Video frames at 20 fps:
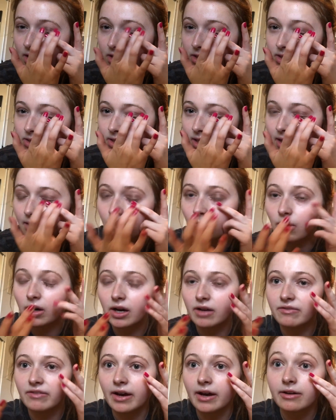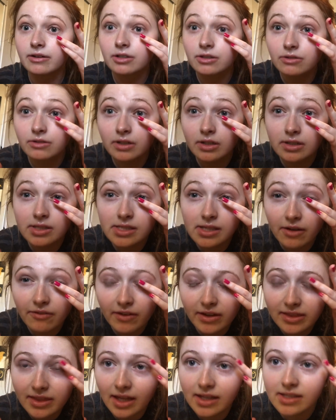just like what I valued and stuff
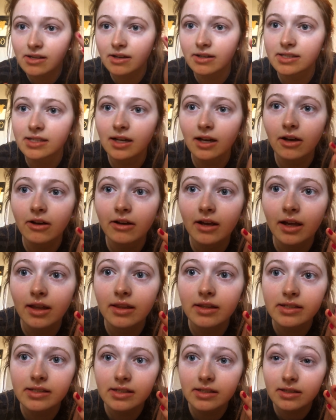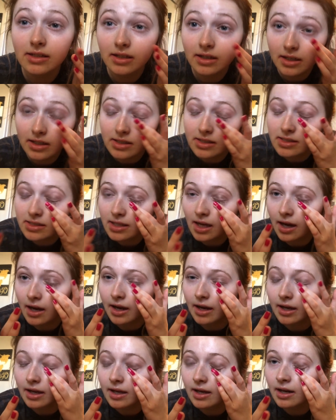like So I was like, okay, this is a good
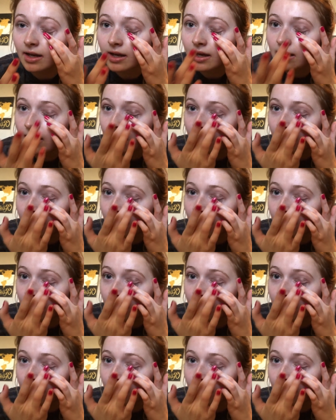sign.